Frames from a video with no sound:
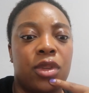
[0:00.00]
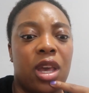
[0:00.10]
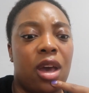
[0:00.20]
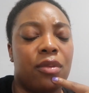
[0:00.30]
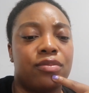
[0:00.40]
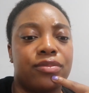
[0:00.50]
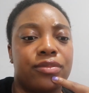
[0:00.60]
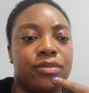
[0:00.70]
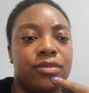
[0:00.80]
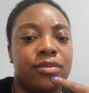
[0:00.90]
Yeah.
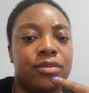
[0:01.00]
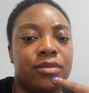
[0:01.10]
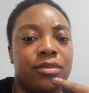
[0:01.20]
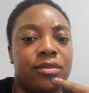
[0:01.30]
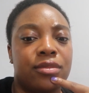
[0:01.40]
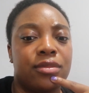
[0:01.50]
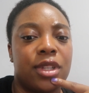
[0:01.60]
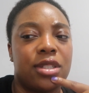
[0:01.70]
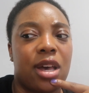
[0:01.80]
It's